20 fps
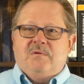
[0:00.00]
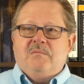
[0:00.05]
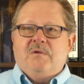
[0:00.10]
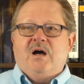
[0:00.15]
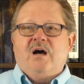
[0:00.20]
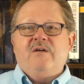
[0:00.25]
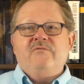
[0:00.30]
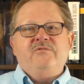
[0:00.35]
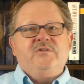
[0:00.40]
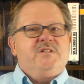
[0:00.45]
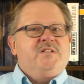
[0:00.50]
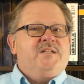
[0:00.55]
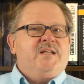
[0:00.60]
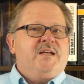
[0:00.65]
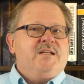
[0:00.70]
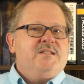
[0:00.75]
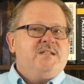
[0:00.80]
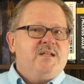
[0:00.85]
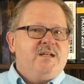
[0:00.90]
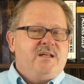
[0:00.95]
of
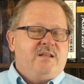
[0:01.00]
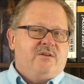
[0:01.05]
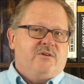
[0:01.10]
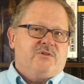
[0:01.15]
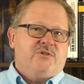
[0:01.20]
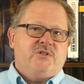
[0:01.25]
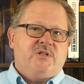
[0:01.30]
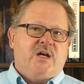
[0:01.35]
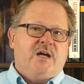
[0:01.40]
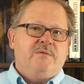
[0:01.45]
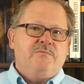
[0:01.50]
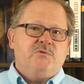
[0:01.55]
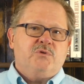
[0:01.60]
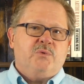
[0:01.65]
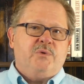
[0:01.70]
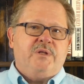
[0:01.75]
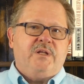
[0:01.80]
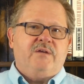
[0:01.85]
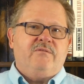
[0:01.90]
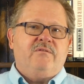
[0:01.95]
necessity, there's times
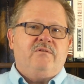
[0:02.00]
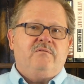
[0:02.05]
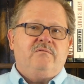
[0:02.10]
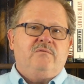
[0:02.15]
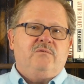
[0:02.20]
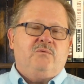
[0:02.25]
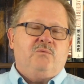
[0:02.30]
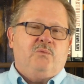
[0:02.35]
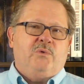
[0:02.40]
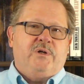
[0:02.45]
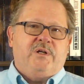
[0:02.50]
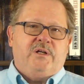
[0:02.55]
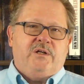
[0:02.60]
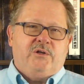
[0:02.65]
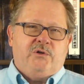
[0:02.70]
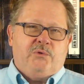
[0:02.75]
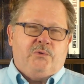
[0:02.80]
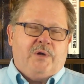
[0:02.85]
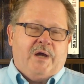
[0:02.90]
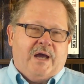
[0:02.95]
when
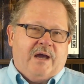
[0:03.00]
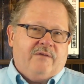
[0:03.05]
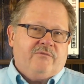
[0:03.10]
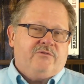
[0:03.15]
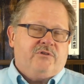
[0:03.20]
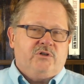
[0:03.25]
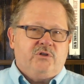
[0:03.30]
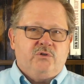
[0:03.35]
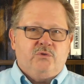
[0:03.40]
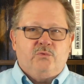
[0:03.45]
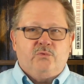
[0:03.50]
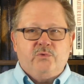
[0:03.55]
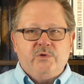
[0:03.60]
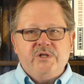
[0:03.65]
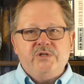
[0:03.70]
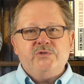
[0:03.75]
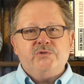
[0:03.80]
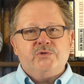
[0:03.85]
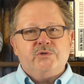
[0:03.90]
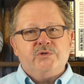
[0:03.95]
you have to do
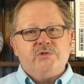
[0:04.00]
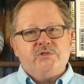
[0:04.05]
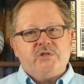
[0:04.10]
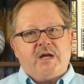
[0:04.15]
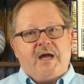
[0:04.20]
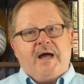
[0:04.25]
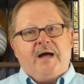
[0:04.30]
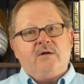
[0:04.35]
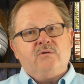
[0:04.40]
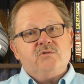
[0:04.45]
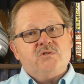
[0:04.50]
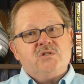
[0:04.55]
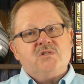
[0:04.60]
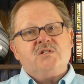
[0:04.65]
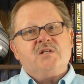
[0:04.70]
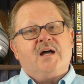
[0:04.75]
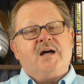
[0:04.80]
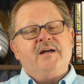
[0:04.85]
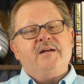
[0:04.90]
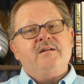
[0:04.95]
research
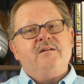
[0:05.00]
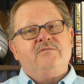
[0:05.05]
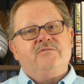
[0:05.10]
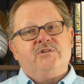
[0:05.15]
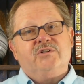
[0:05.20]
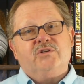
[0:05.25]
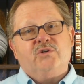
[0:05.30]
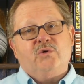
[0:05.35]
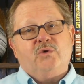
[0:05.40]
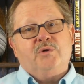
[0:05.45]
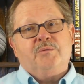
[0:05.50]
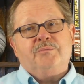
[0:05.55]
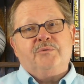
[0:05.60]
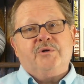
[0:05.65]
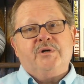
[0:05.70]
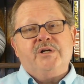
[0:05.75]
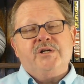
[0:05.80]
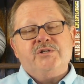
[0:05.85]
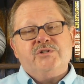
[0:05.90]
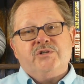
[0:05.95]
outside of your
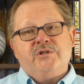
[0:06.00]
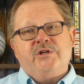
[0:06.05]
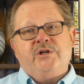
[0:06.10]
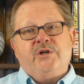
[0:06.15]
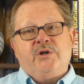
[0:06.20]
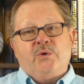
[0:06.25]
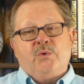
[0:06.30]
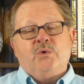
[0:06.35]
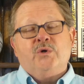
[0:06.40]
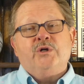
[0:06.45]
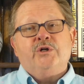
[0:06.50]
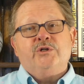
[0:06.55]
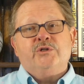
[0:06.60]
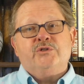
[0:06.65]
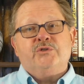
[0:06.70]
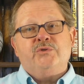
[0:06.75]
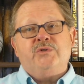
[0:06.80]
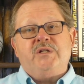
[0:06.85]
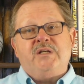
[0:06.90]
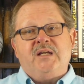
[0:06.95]
corporation in order
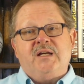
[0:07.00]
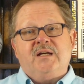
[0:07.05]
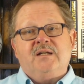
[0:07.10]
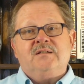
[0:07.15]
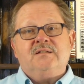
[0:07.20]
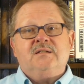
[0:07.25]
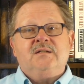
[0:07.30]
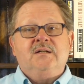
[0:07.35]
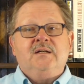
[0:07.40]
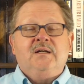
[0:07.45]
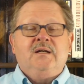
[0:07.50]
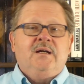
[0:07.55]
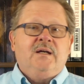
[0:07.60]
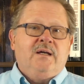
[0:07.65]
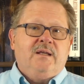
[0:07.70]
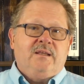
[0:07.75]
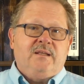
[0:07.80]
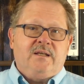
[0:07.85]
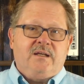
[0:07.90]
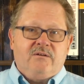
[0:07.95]
to get
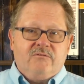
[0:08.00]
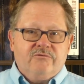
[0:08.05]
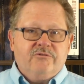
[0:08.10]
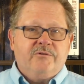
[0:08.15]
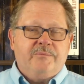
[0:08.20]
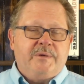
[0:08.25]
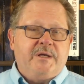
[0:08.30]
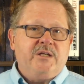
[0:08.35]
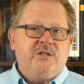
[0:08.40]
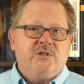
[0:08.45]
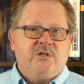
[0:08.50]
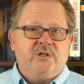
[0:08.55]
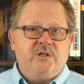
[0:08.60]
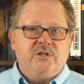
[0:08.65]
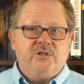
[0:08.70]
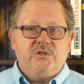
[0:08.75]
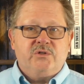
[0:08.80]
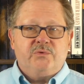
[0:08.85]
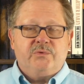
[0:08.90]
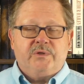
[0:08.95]
the information
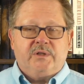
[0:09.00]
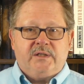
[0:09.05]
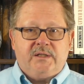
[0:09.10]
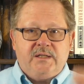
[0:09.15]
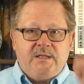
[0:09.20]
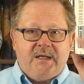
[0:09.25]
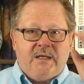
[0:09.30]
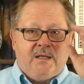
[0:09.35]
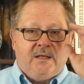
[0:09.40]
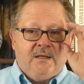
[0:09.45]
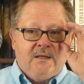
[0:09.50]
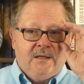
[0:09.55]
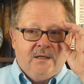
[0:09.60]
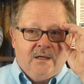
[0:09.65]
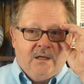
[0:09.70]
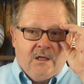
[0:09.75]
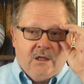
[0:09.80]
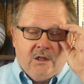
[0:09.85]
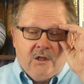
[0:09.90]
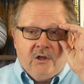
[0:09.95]
that you really need.
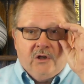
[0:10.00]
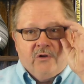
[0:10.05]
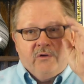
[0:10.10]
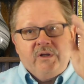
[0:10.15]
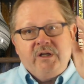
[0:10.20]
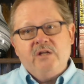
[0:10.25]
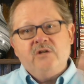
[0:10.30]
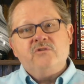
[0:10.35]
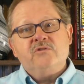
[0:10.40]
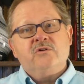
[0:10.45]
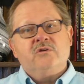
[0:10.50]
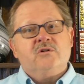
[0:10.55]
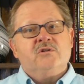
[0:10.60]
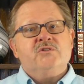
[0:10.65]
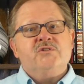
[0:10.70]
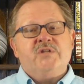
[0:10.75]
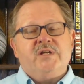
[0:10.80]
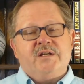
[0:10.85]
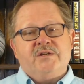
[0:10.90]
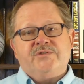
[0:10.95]
You know, internal
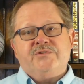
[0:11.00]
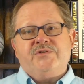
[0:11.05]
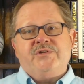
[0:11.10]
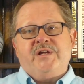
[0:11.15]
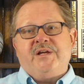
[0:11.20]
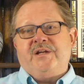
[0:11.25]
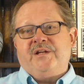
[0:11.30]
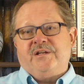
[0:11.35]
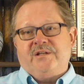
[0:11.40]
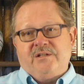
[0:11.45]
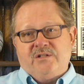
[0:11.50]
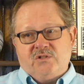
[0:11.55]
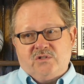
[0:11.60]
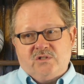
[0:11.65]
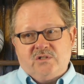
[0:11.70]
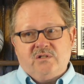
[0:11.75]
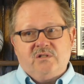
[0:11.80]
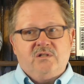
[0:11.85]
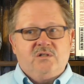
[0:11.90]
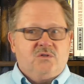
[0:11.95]
sales data
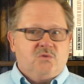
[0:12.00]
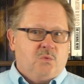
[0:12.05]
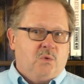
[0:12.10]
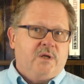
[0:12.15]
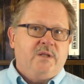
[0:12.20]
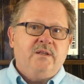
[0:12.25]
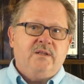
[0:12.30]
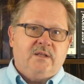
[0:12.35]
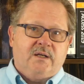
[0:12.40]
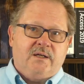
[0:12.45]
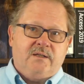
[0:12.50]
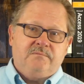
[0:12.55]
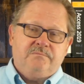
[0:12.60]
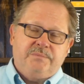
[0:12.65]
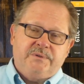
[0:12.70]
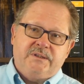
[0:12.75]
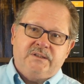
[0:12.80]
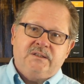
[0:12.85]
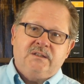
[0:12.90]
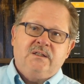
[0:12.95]
is one thing,
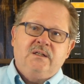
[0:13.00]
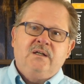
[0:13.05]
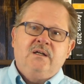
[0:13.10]
but